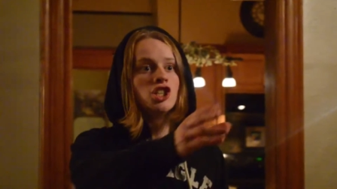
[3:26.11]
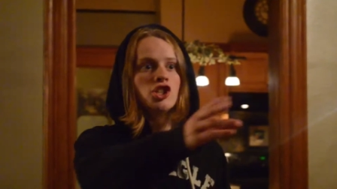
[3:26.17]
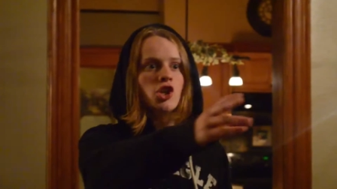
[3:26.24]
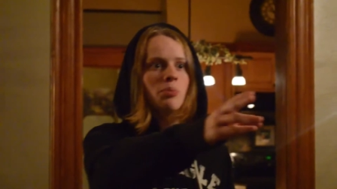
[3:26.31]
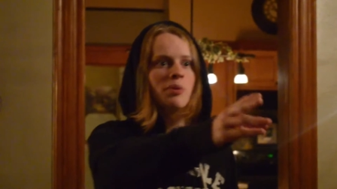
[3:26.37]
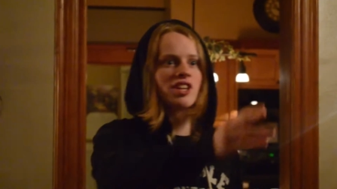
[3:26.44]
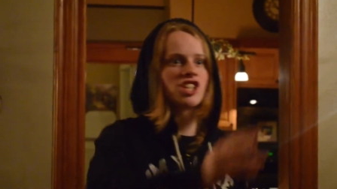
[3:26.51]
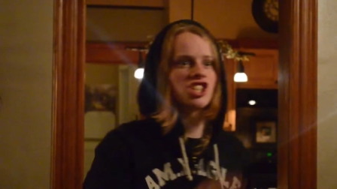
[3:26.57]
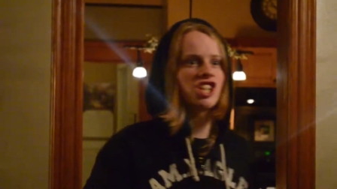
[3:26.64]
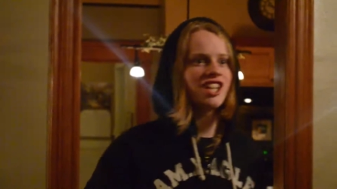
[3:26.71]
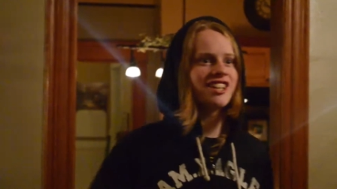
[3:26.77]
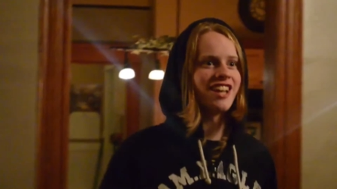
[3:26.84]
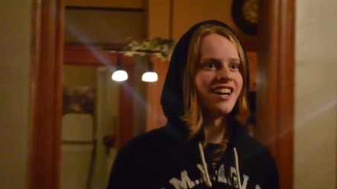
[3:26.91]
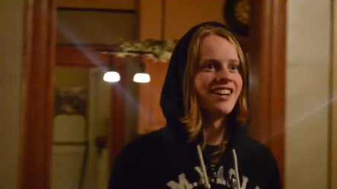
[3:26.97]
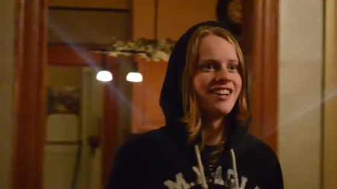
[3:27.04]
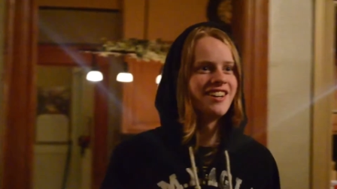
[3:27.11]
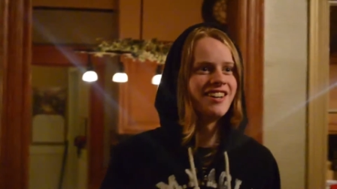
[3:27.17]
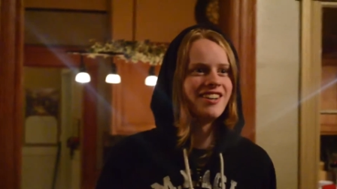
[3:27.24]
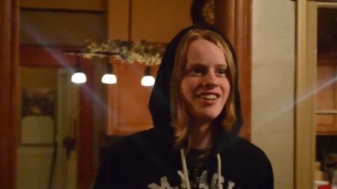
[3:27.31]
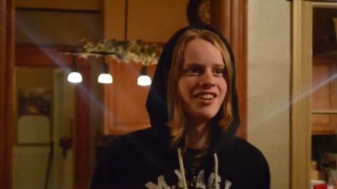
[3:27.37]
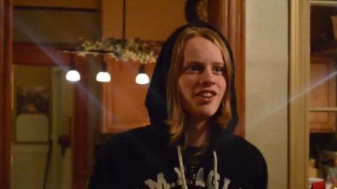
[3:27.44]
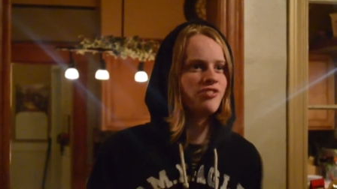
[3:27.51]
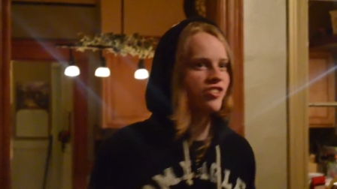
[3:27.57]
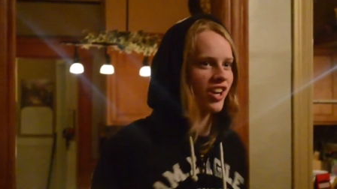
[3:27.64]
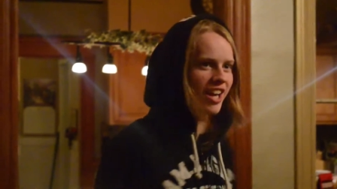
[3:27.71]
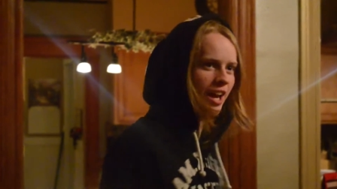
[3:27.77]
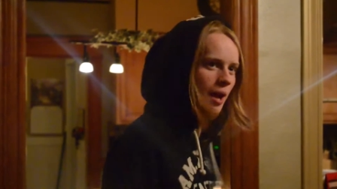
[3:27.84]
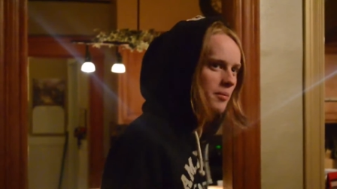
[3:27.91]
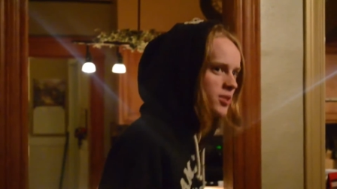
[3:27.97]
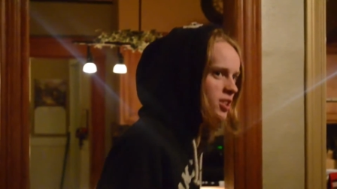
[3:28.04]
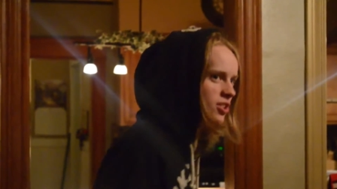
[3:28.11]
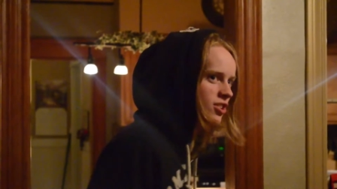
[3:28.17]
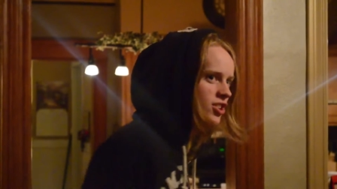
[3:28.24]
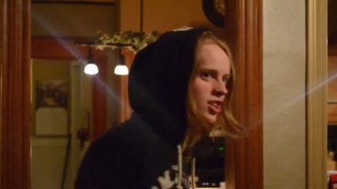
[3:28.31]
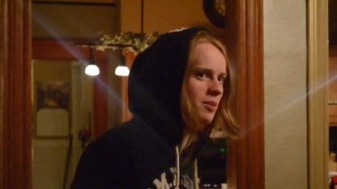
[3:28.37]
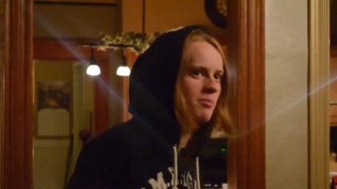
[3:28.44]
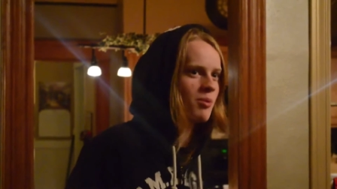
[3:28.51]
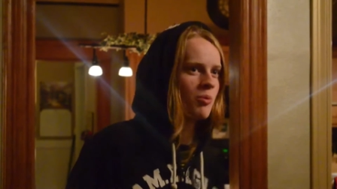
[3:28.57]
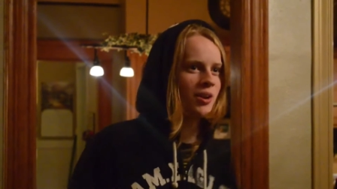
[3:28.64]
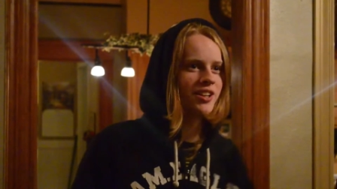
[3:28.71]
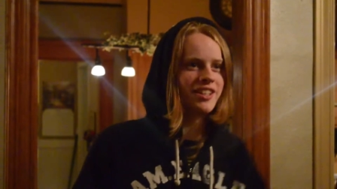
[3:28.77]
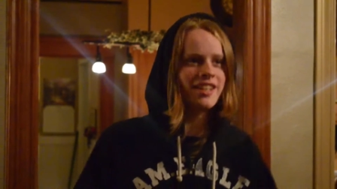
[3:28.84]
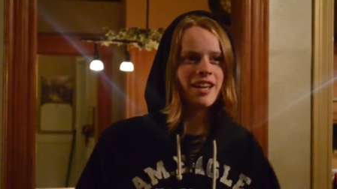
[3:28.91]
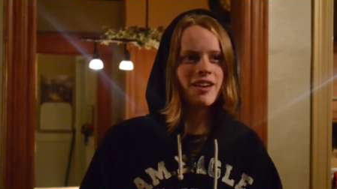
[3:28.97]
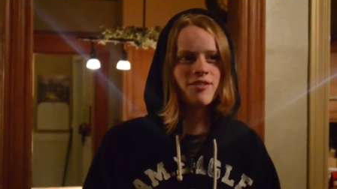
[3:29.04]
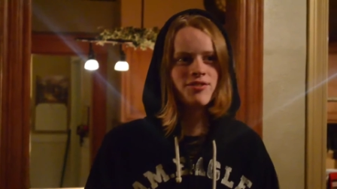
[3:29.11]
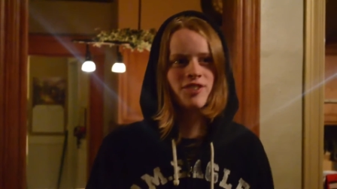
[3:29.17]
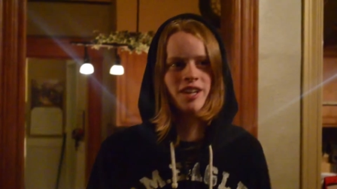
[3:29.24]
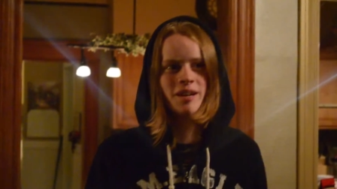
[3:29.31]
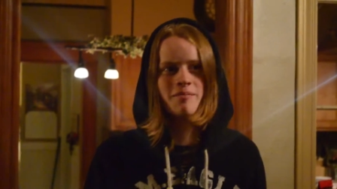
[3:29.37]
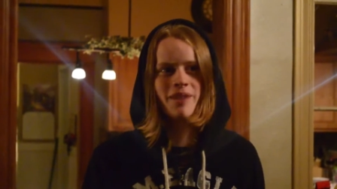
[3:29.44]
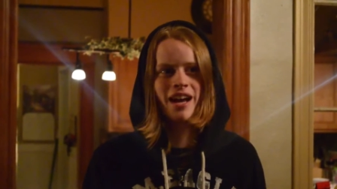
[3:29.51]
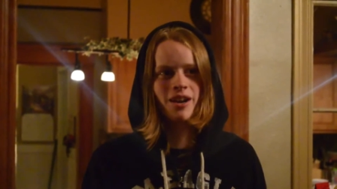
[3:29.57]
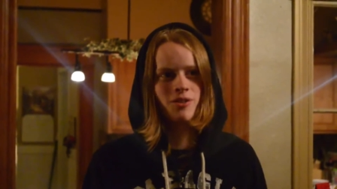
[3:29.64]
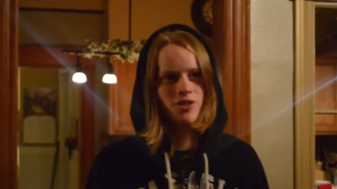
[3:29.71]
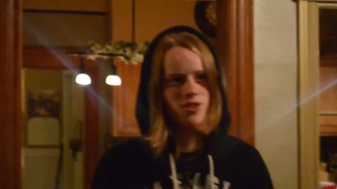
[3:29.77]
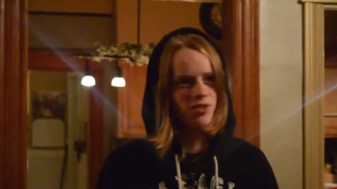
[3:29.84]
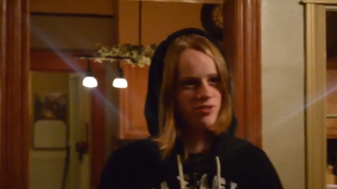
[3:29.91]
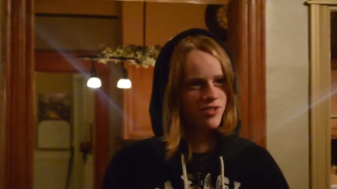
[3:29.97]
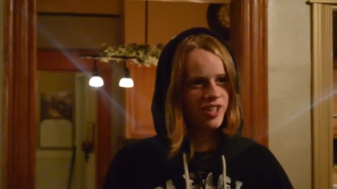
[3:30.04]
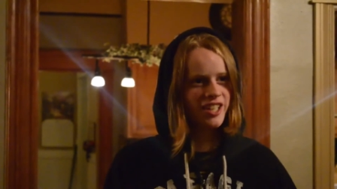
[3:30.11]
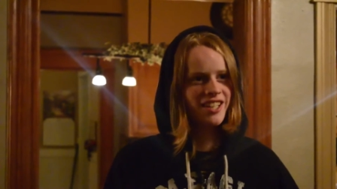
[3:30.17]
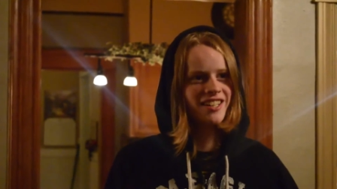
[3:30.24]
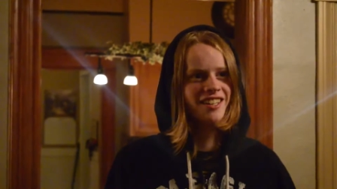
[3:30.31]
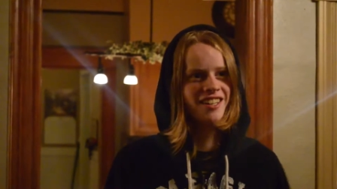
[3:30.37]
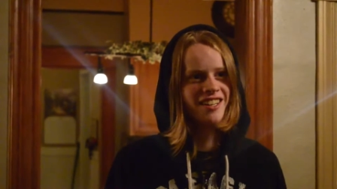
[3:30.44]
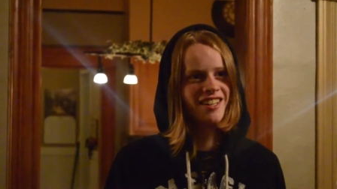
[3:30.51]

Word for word: You could bring Sheila. Freaking, I'm sure she'd be willing to get freaking back with you, freaking.